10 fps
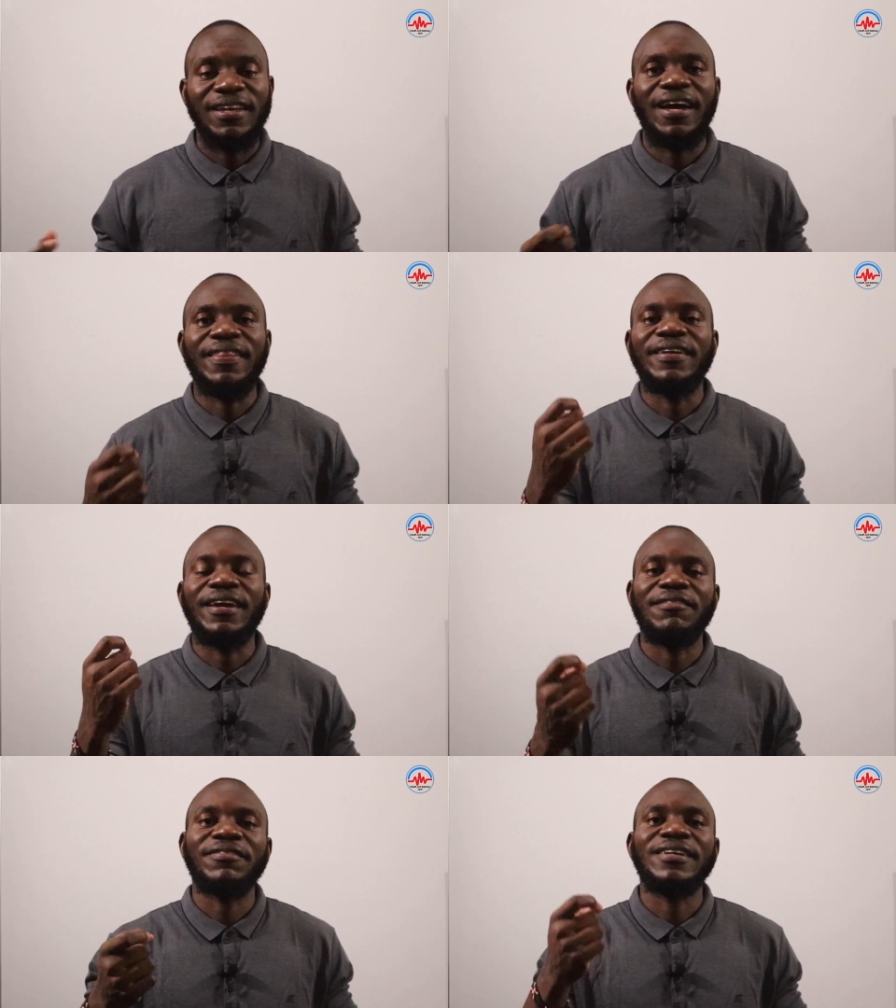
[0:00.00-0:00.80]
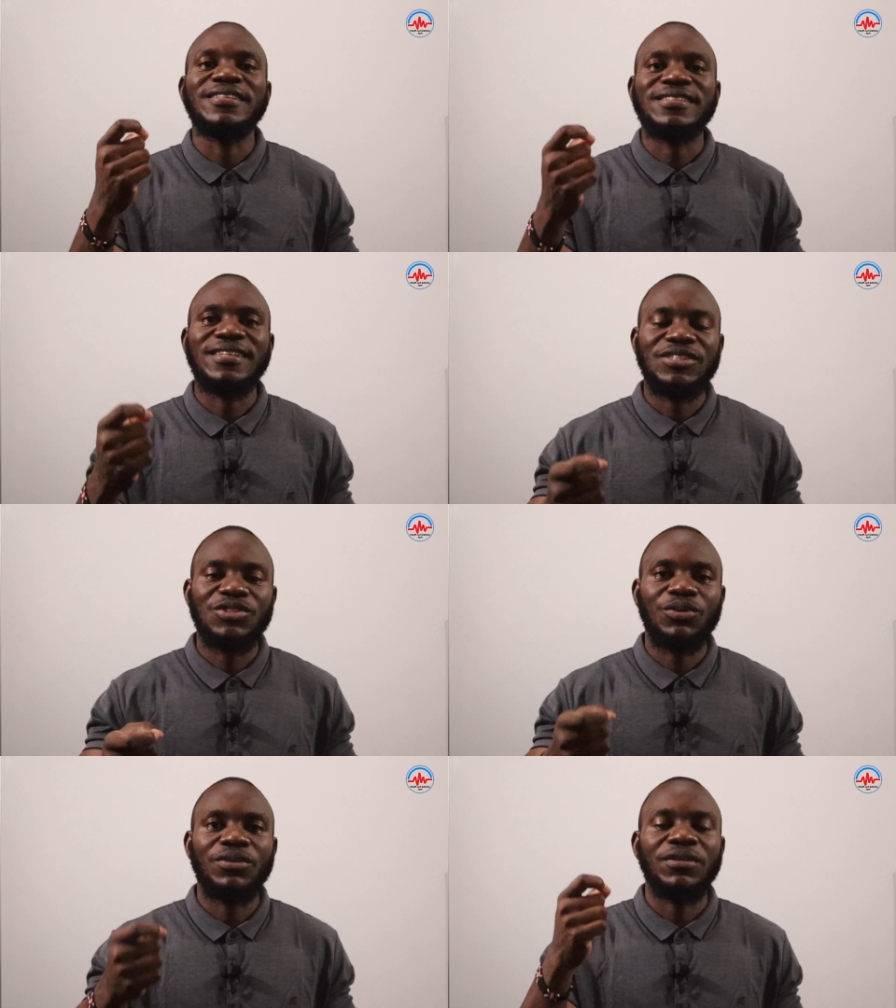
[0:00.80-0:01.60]
and they have
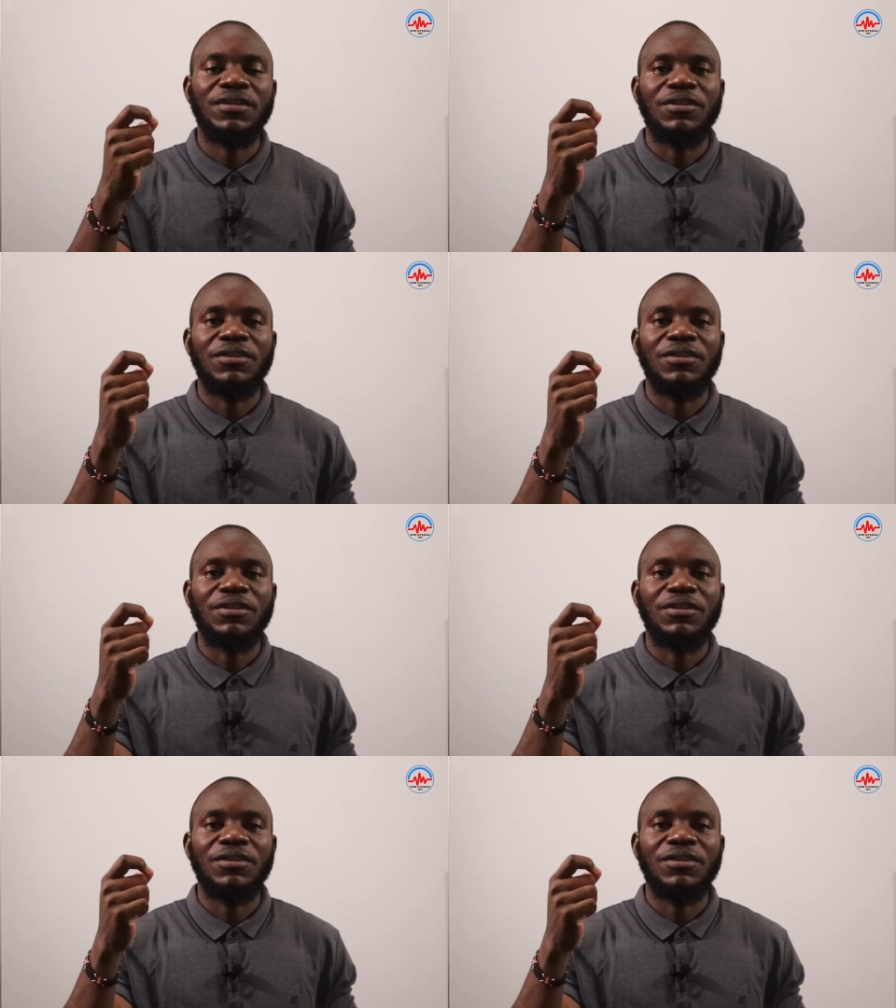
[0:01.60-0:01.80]
essential